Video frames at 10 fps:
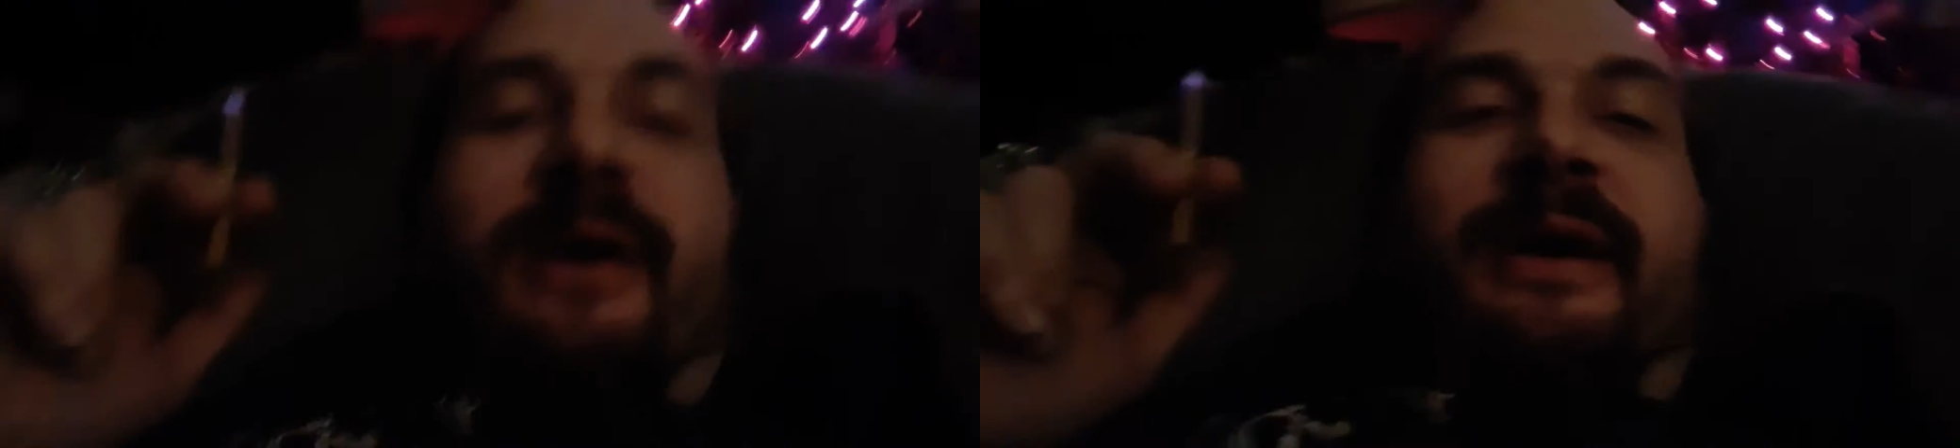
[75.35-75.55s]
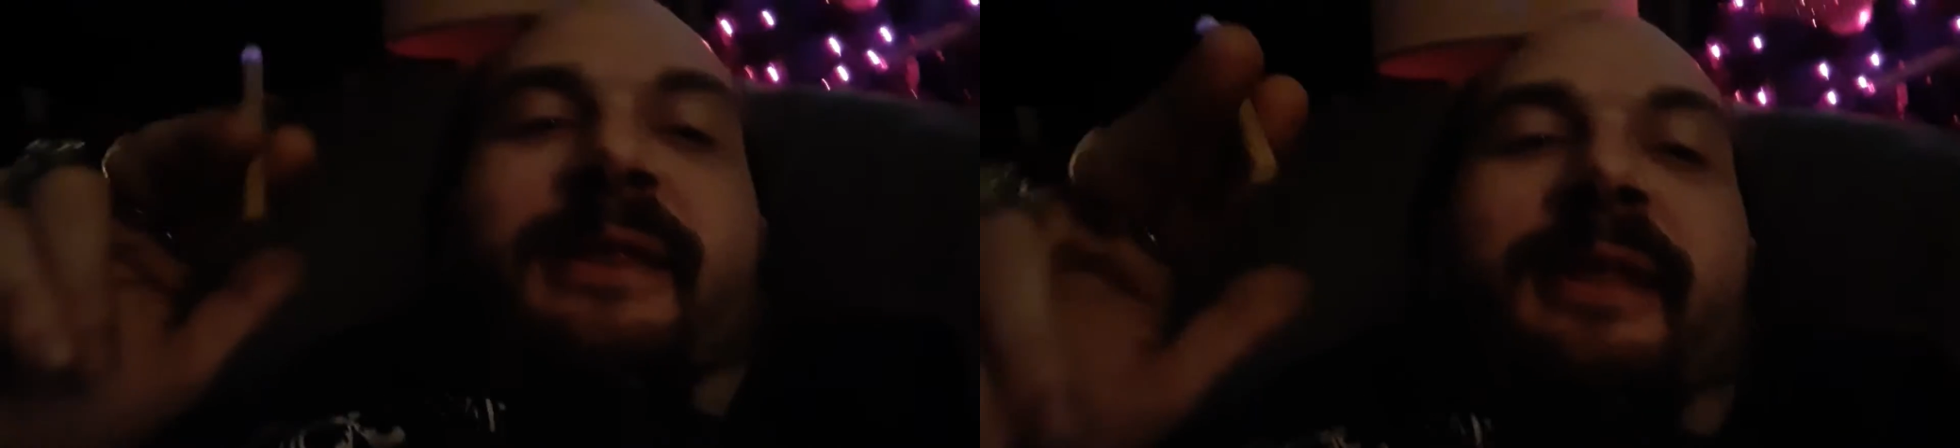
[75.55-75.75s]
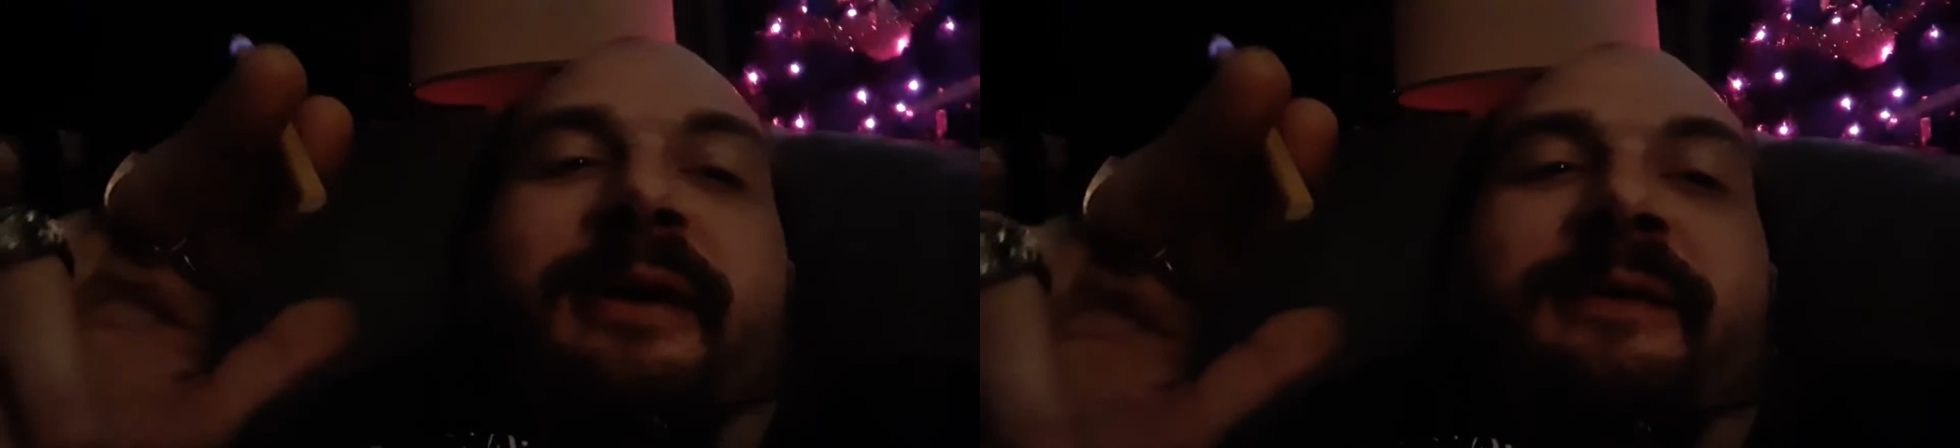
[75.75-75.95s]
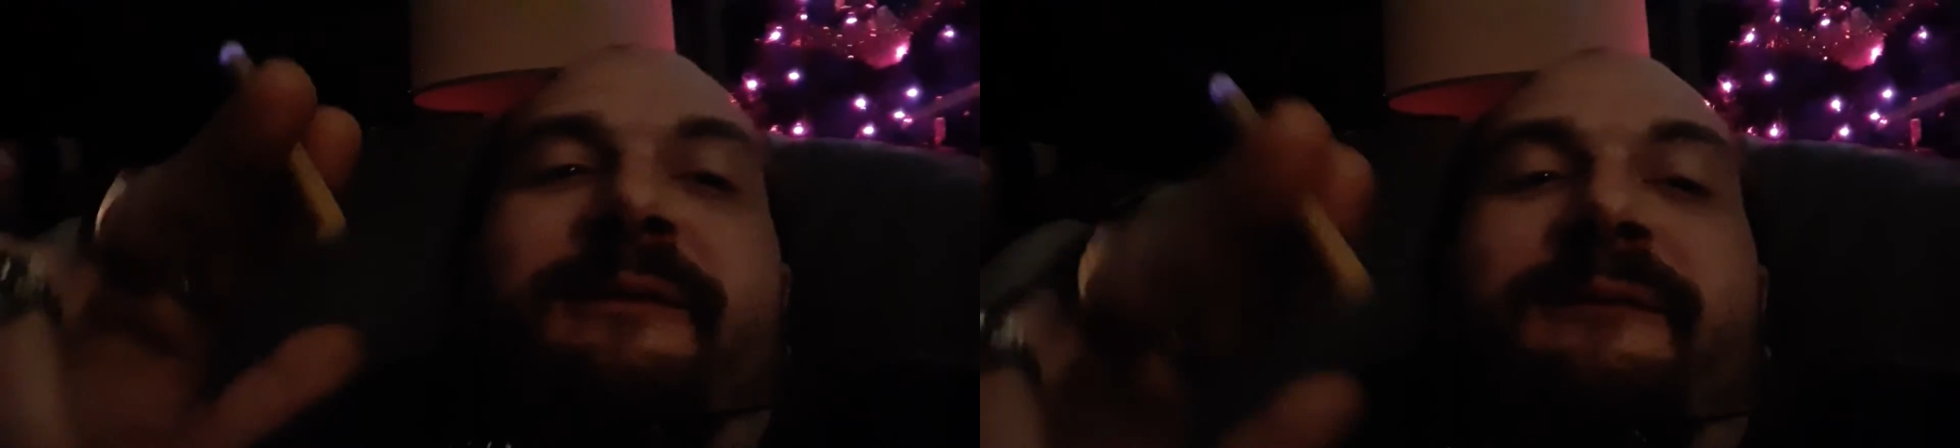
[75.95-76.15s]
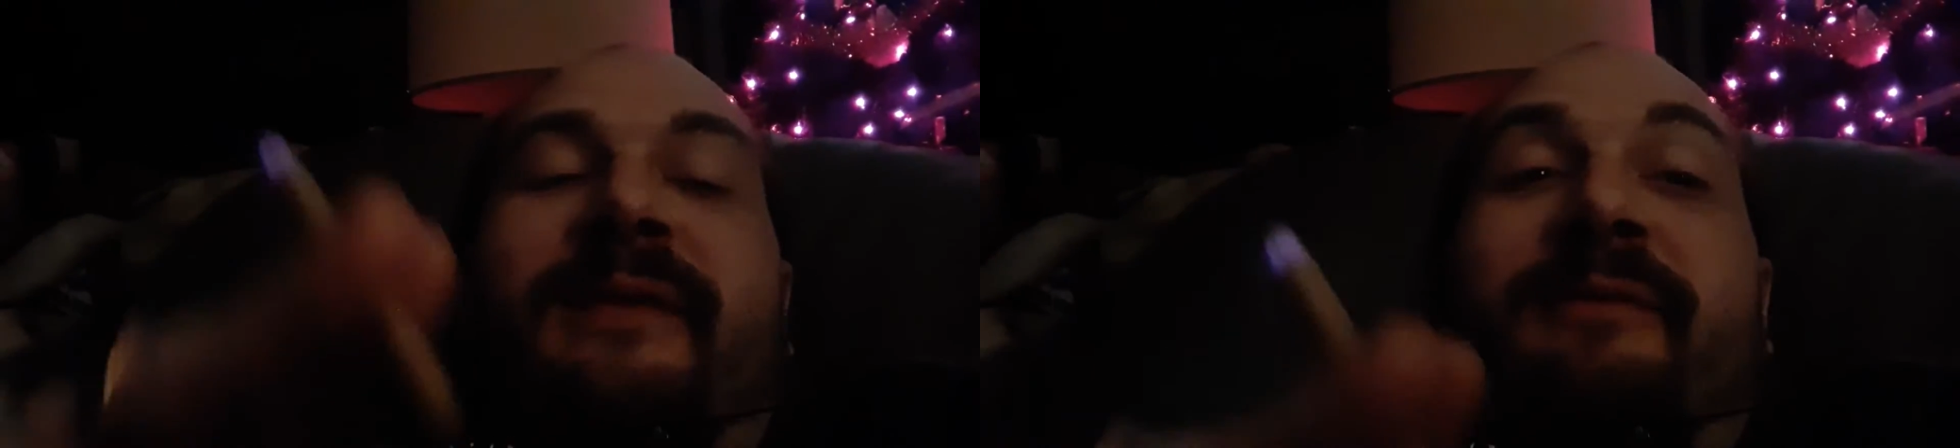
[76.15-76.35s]
I
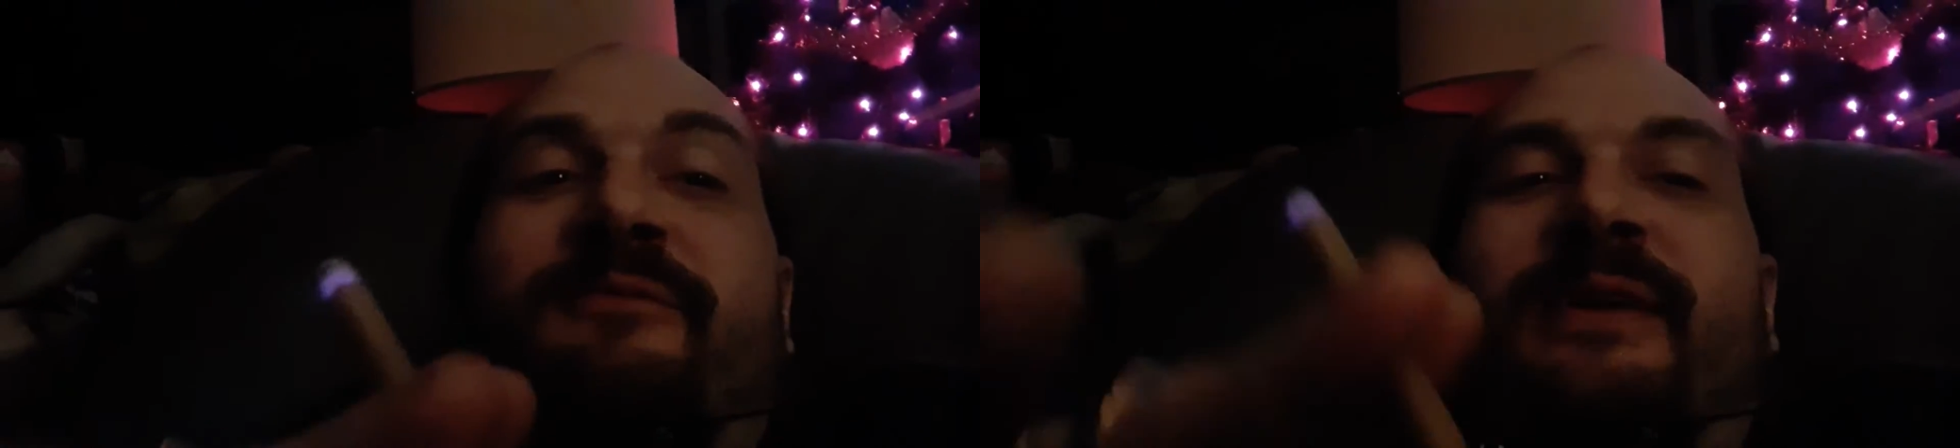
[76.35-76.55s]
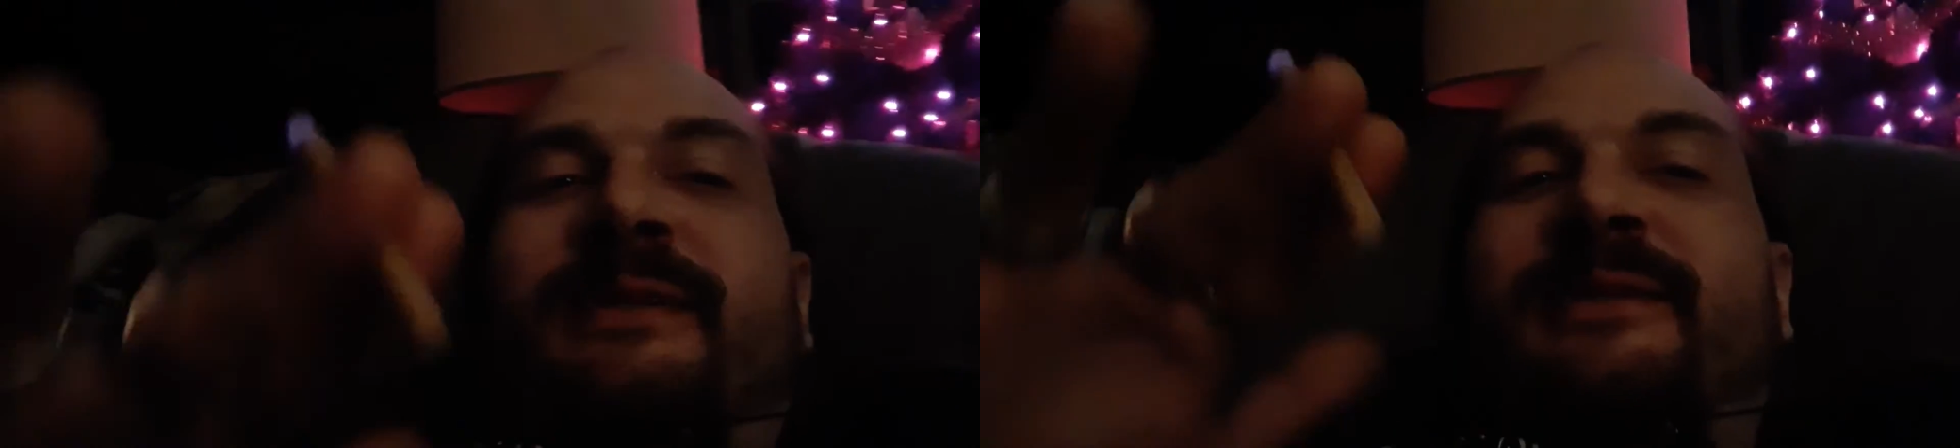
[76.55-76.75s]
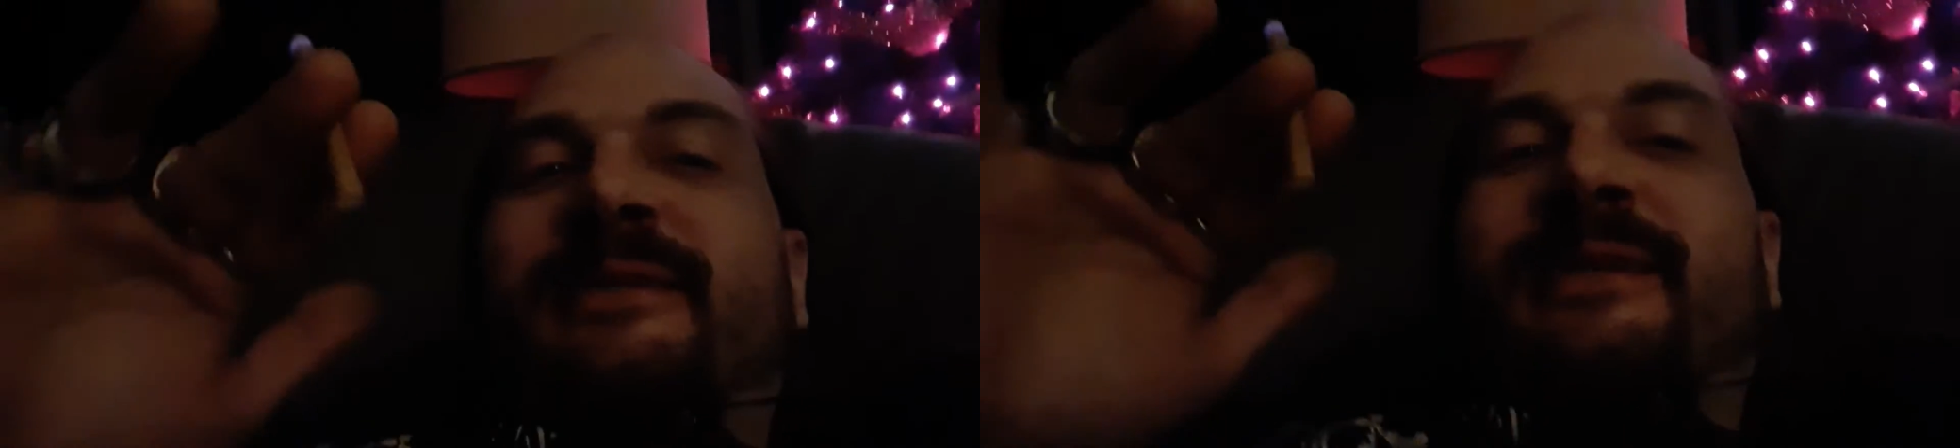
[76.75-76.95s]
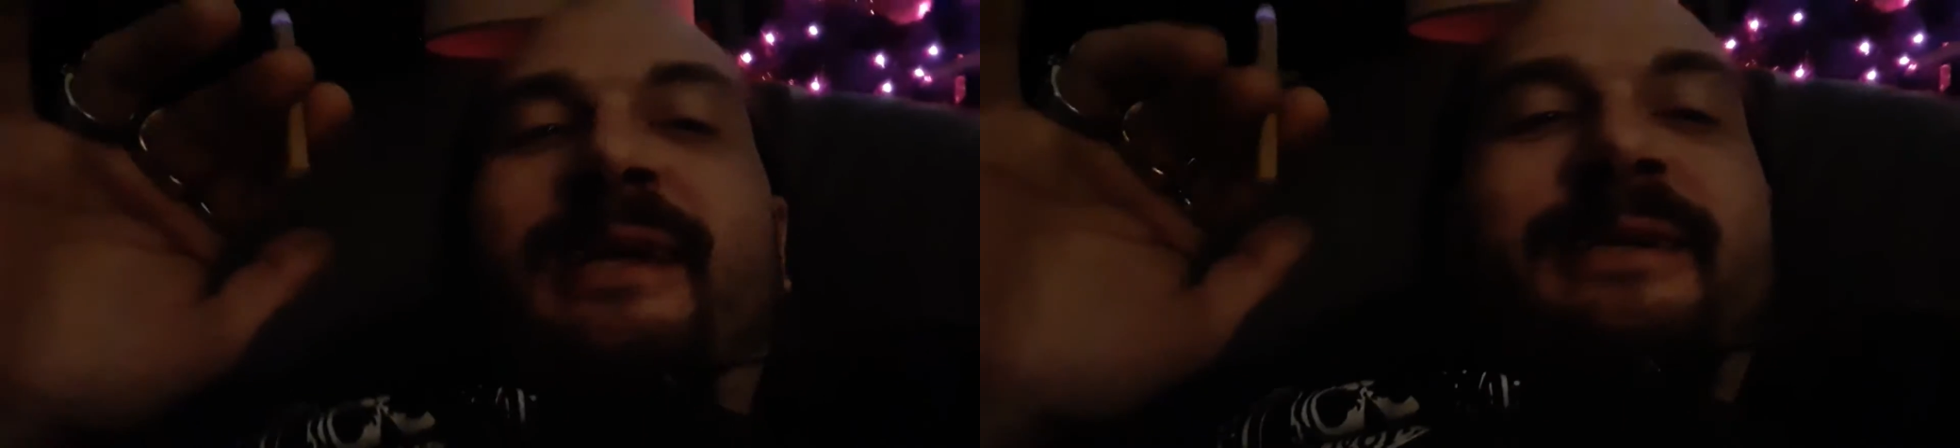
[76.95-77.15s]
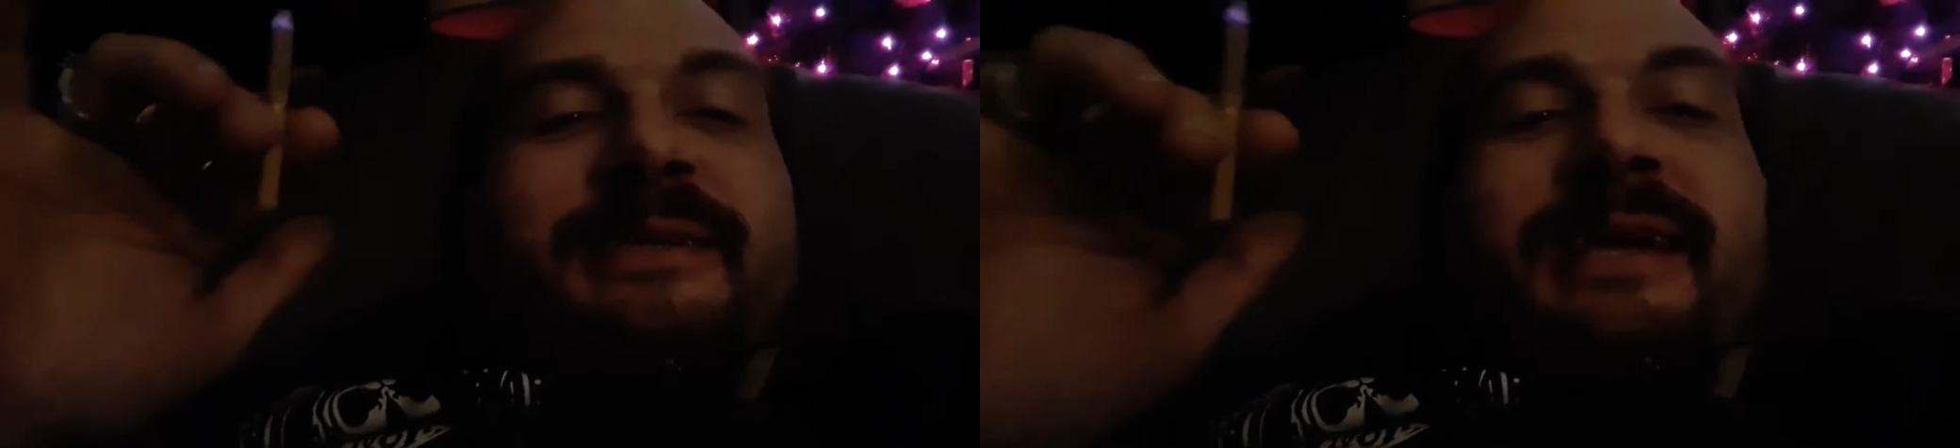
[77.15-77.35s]
love Vincent as